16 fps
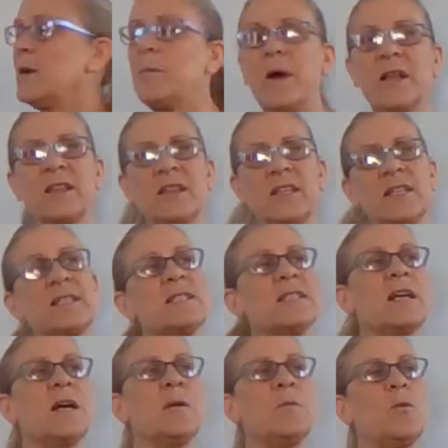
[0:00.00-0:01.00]
but this
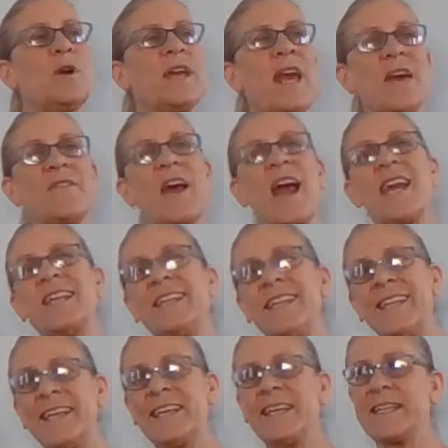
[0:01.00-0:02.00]
time we have a
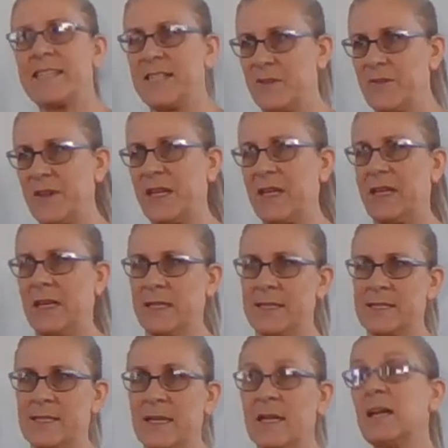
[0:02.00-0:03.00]
negative
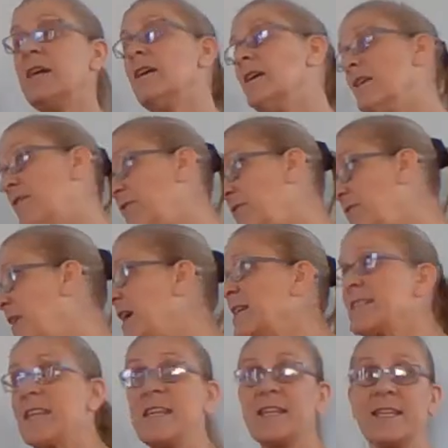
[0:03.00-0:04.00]
x, in
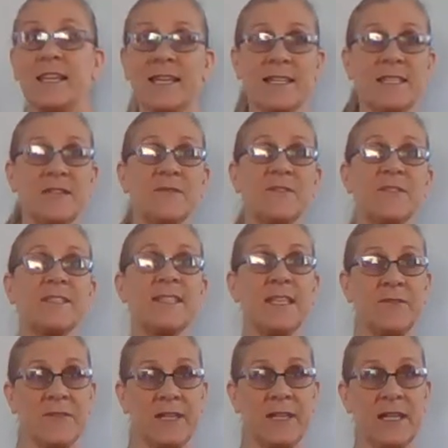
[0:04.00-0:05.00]
fact a negative
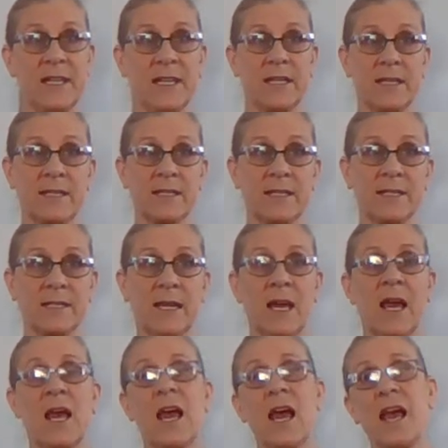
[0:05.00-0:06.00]
7x,
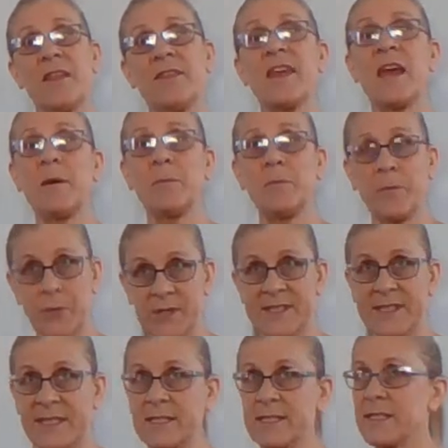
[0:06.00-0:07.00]
and that
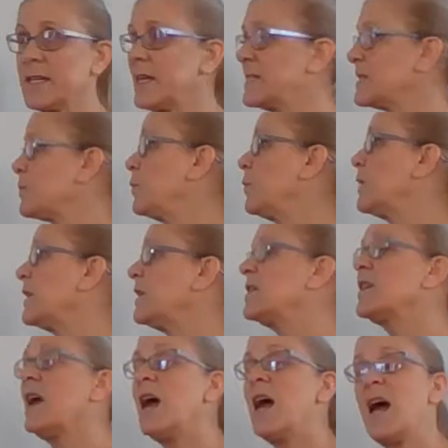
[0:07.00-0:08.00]
presents us with
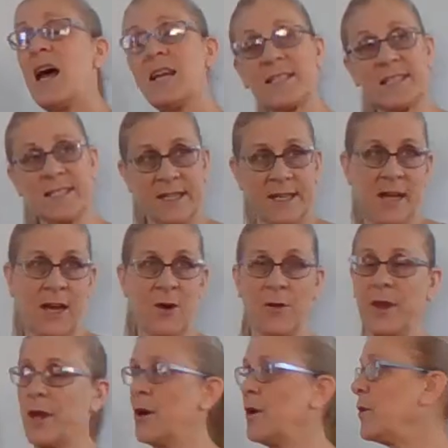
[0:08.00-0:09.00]
a
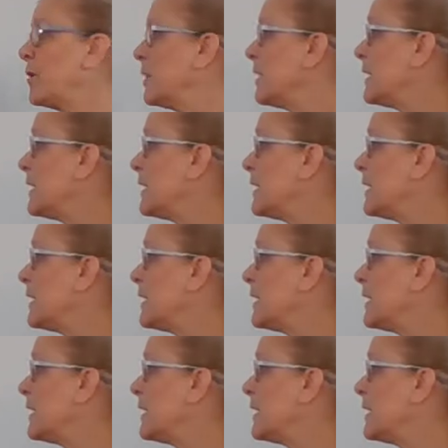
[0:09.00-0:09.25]
scenario.